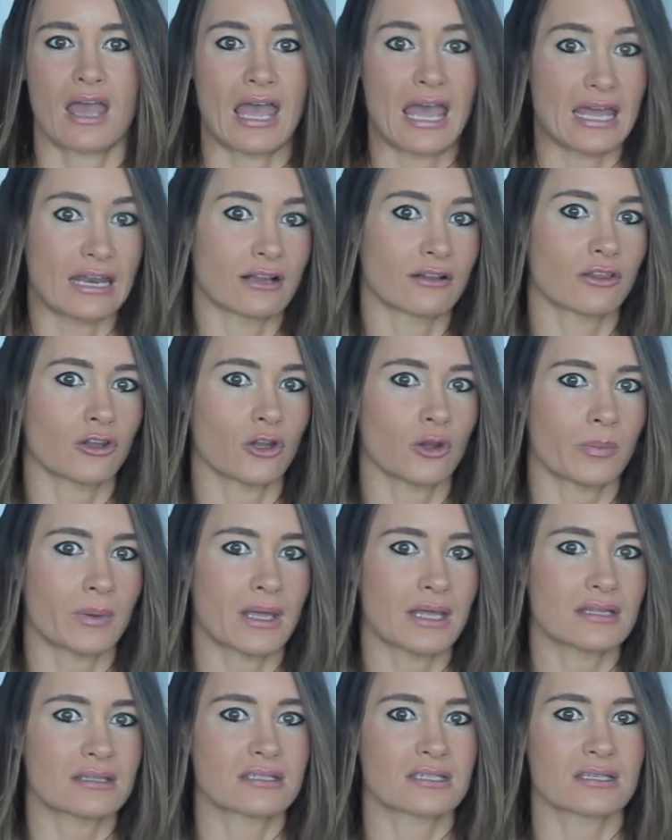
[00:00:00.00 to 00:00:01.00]
in a little
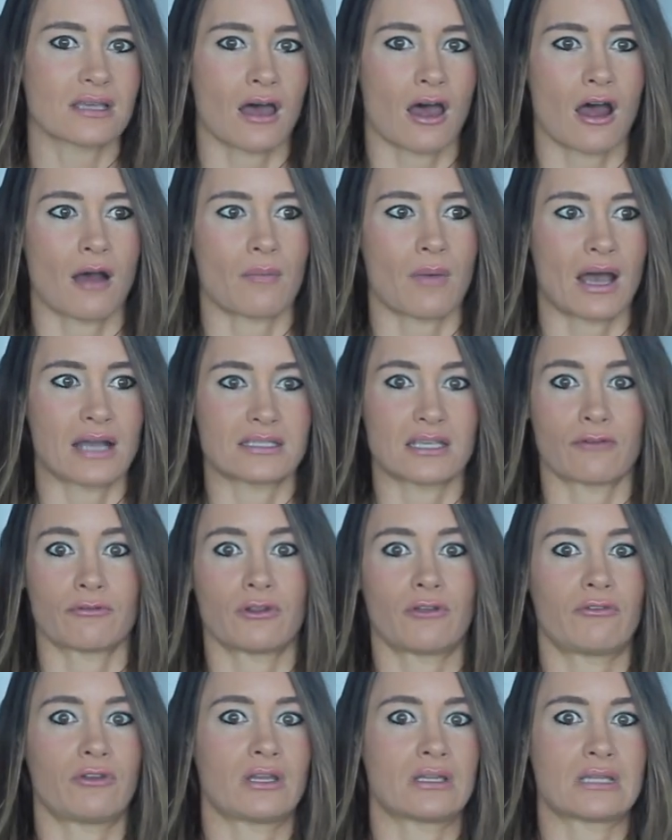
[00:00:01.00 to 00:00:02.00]
bit. I
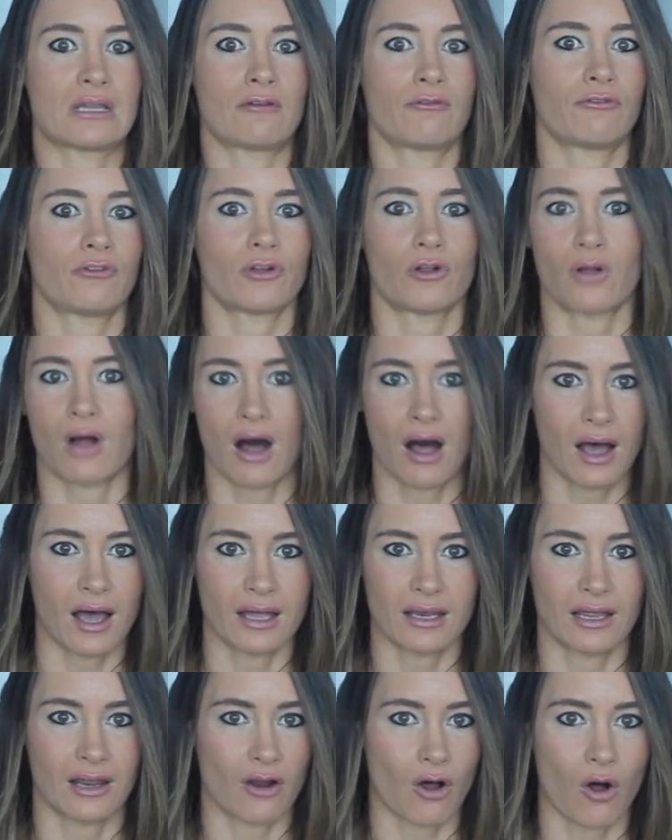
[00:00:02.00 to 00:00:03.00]
definitely didn't feel
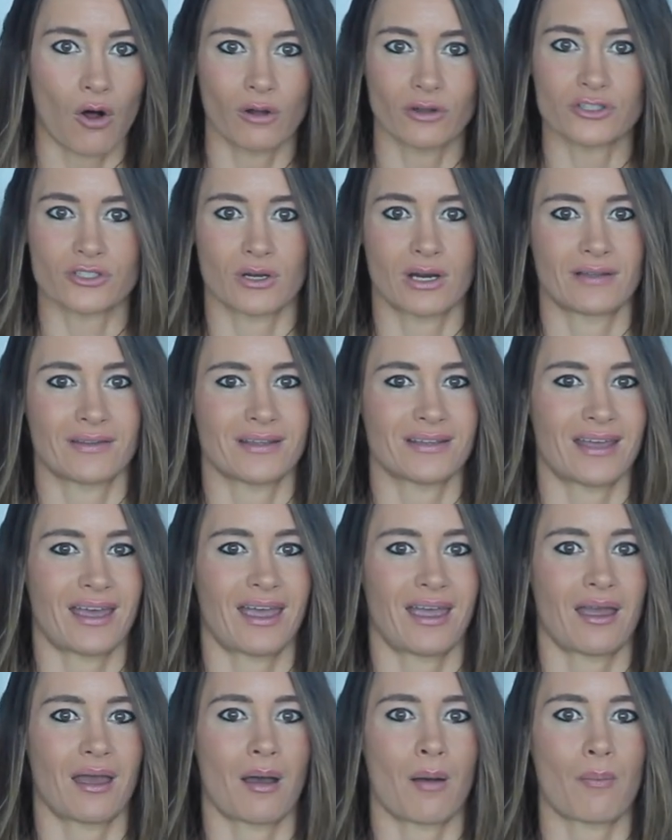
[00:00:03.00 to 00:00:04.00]
hot at all during the
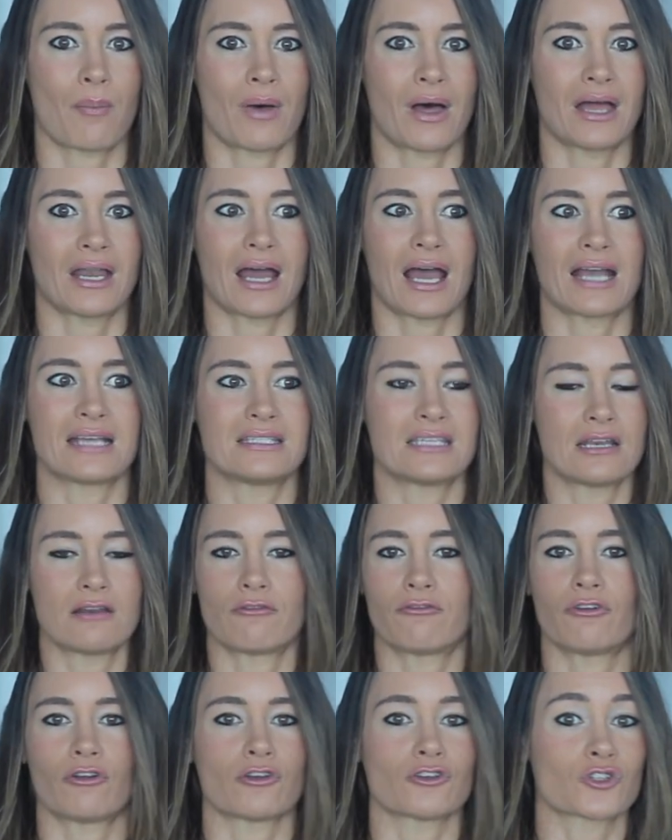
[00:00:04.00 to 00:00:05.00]
day, but I
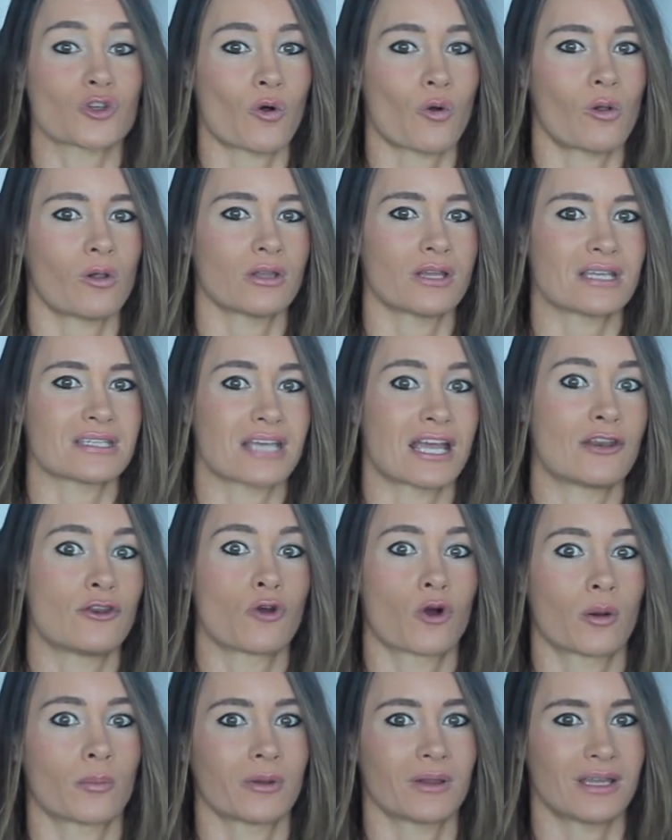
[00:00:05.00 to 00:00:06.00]
didn't feel as cold as I
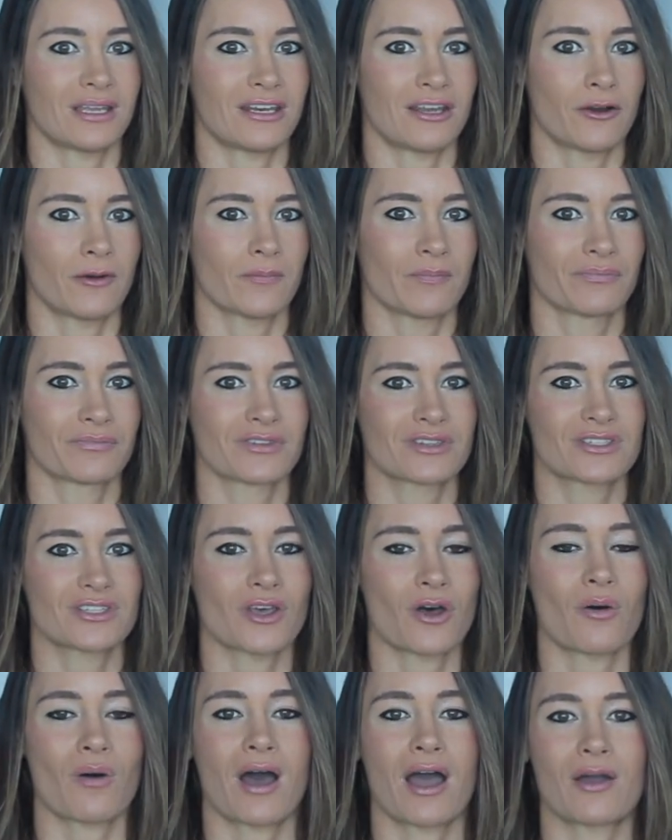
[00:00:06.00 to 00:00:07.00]
normally do.
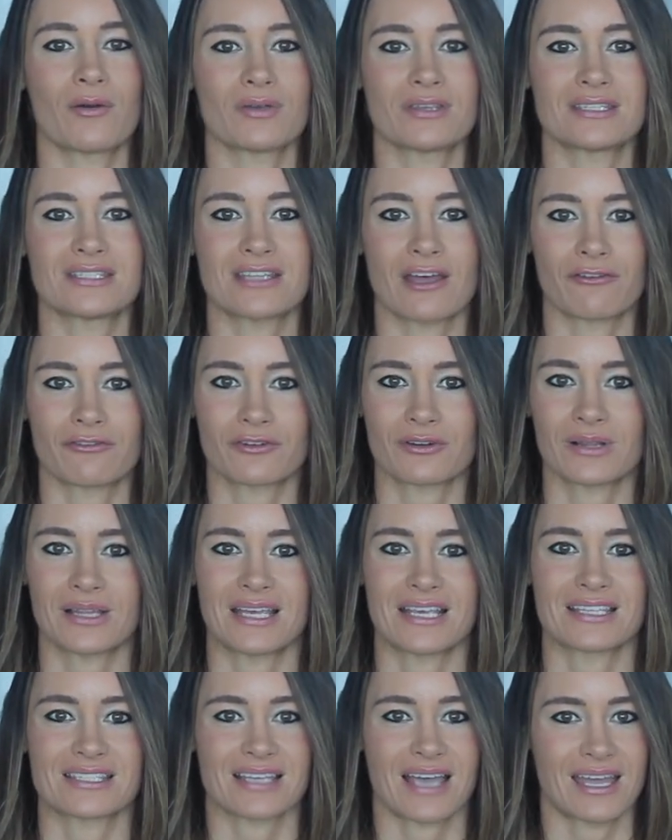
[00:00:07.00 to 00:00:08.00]
So I was
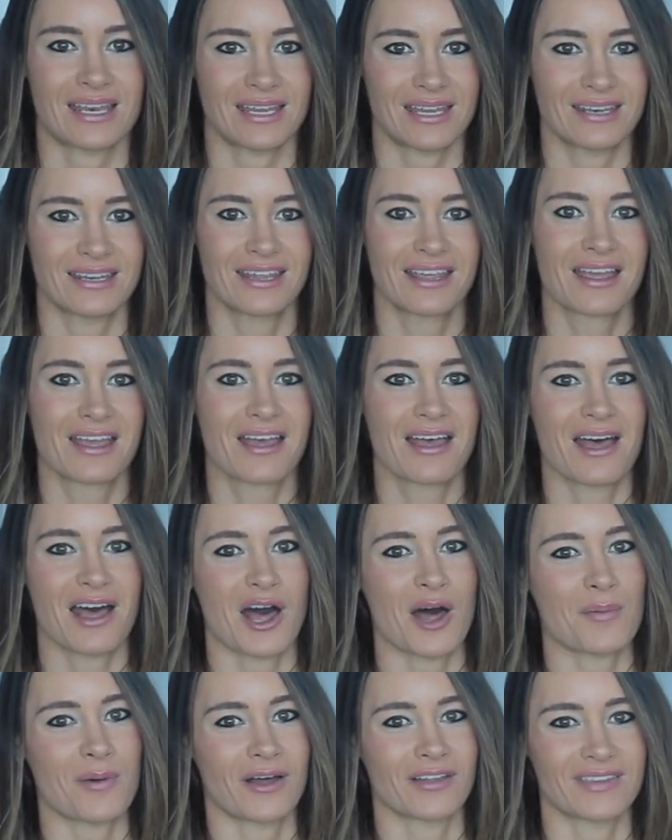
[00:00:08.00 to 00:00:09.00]
definitely excited
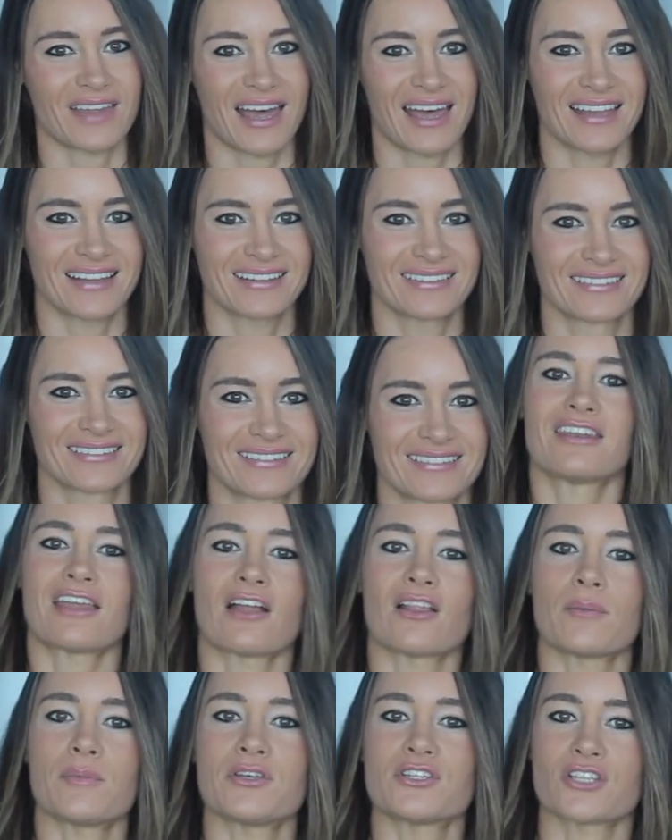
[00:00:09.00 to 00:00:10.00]
about that.
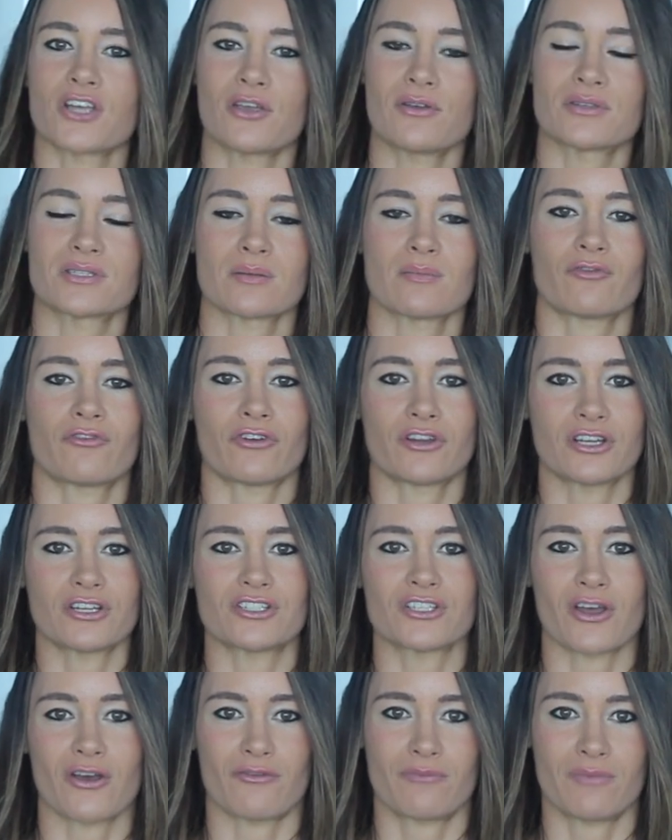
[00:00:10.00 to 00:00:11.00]
Now let me show you some
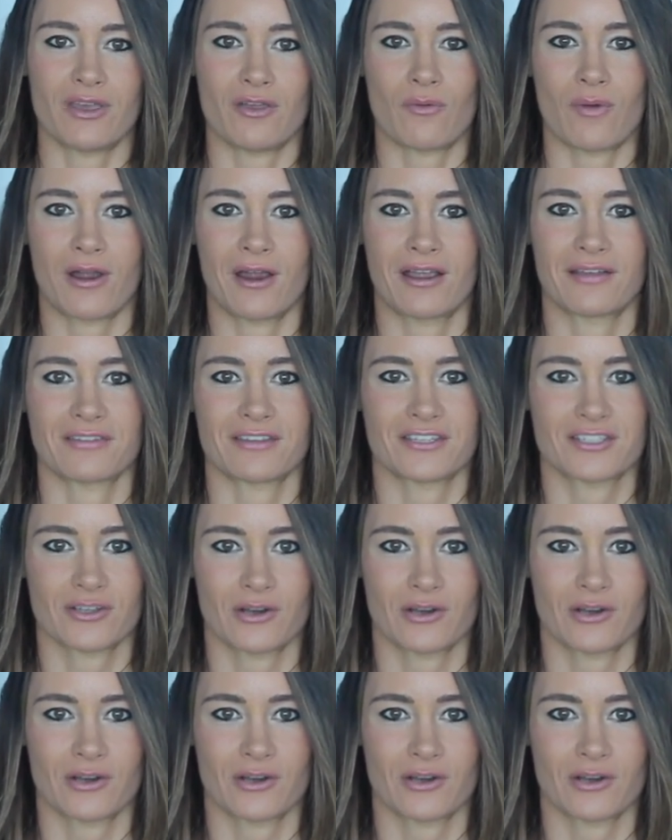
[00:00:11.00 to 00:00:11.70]
footage of me wearing the